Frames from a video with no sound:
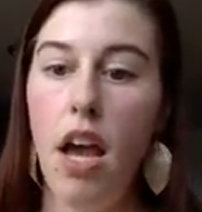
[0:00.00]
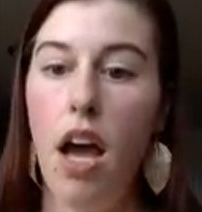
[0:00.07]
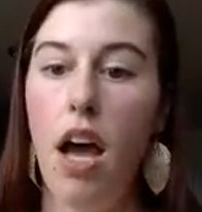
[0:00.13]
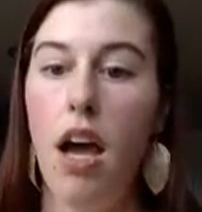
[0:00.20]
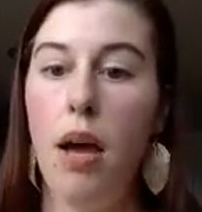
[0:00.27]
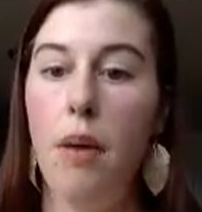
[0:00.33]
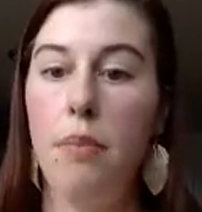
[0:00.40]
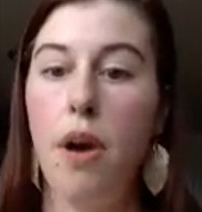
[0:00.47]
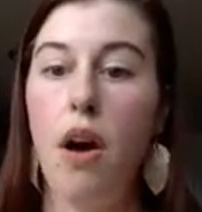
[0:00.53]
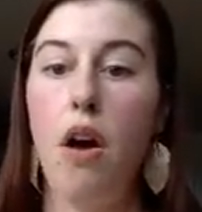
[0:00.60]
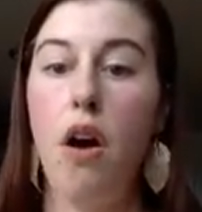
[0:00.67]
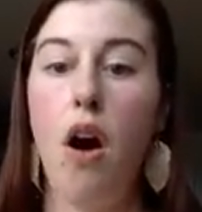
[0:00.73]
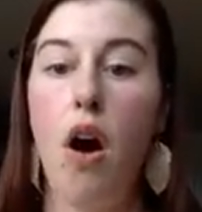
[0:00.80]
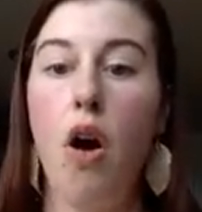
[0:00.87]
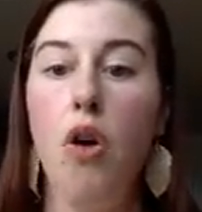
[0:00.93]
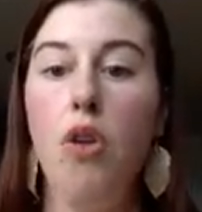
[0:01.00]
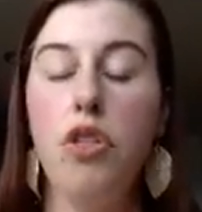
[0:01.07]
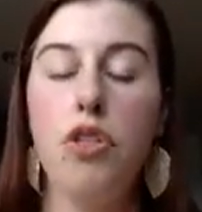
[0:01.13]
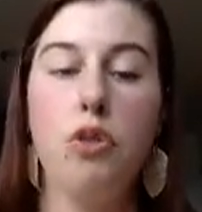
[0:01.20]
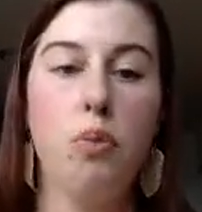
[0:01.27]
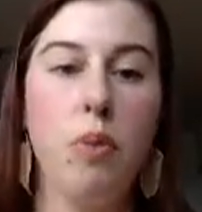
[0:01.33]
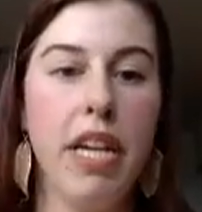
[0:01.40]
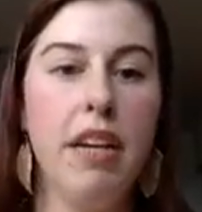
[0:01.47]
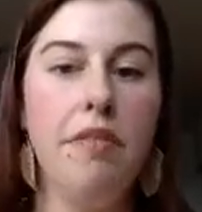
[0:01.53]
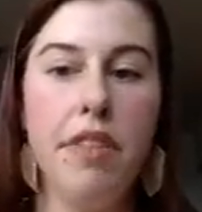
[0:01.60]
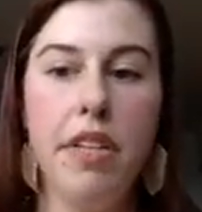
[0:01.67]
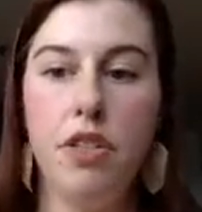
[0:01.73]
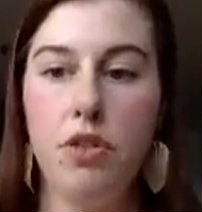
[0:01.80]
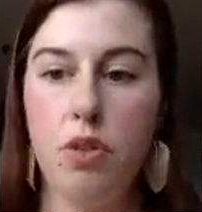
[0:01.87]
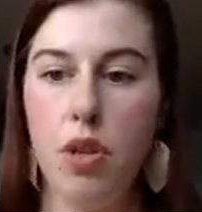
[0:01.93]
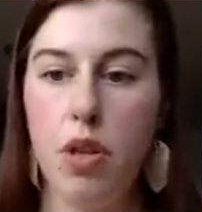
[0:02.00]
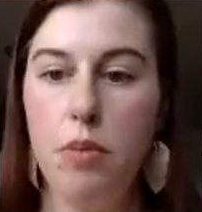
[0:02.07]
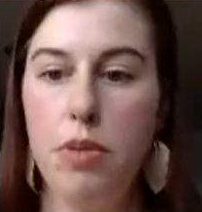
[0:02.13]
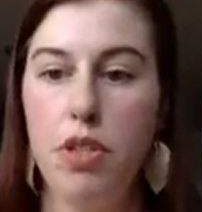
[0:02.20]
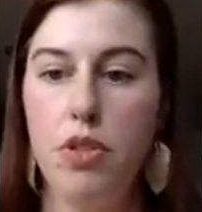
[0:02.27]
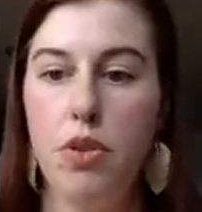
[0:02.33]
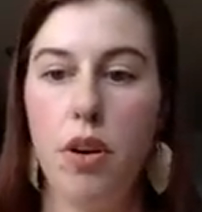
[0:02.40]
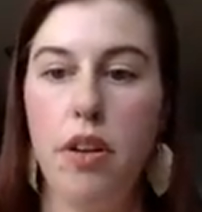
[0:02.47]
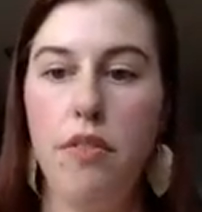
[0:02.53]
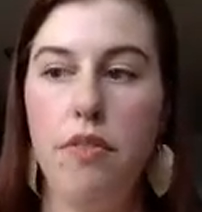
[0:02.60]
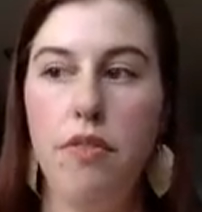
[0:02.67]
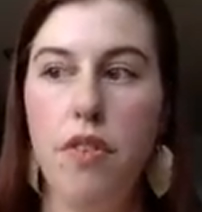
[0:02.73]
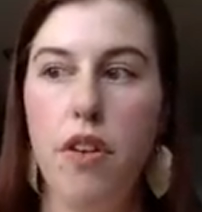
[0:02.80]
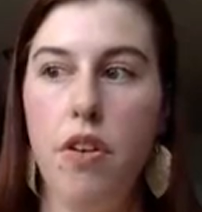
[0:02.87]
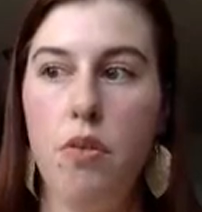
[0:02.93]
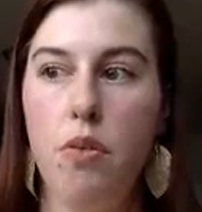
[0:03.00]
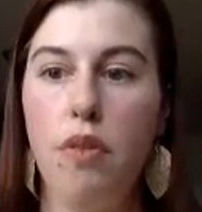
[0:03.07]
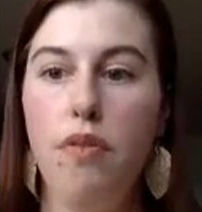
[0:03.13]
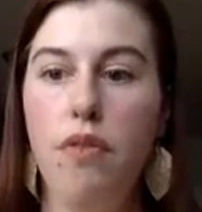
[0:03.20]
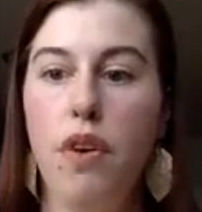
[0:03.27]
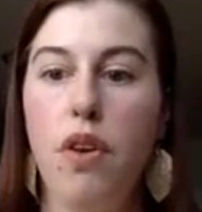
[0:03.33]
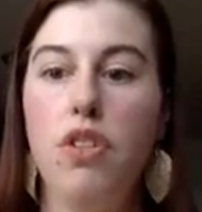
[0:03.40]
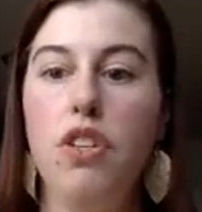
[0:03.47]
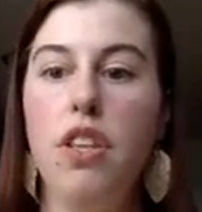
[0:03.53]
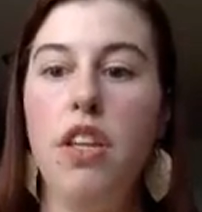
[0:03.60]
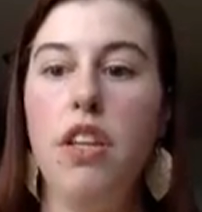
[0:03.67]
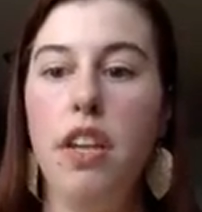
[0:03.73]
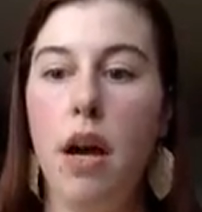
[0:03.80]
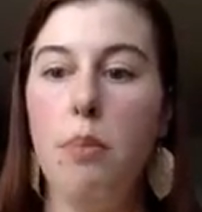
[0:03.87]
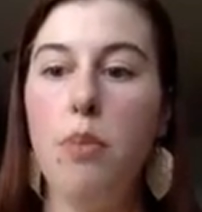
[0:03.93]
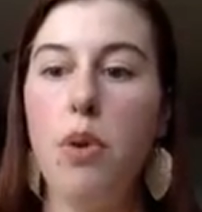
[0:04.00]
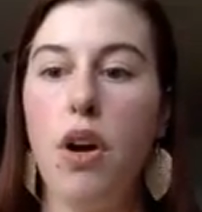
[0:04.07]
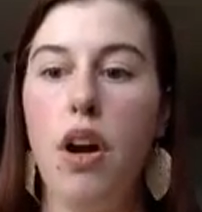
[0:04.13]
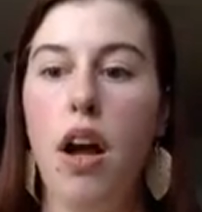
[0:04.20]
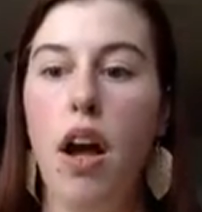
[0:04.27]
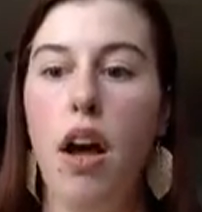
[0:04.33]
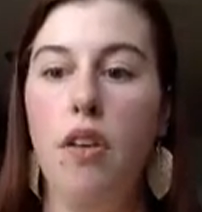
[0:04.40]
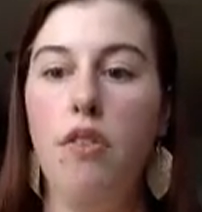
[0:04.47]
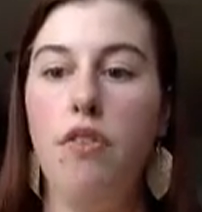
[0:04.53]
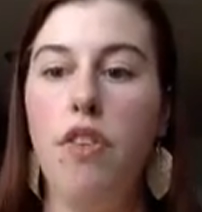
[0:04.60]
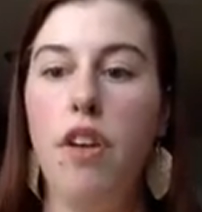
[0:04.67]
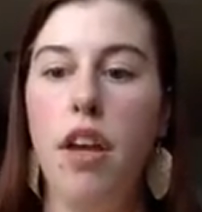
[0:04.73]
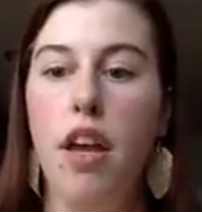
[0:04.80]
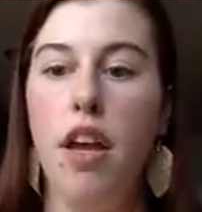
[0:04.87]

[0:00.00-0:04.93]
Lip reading: All 3 of these groups sort of refer to the number of